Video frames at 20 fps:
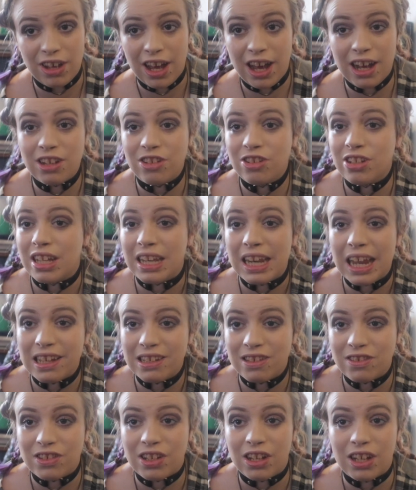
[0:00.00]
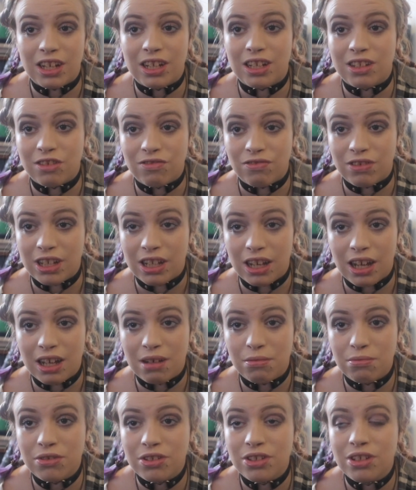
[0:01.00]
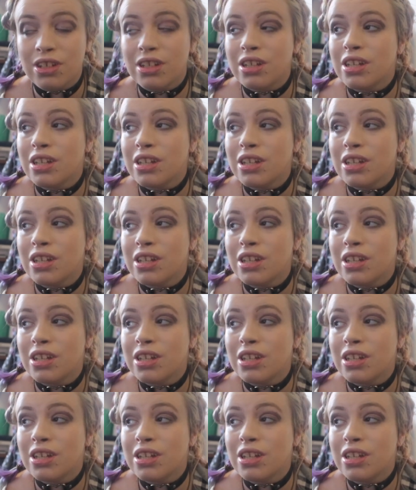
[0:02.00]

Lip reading: you're actually less likely to relapse.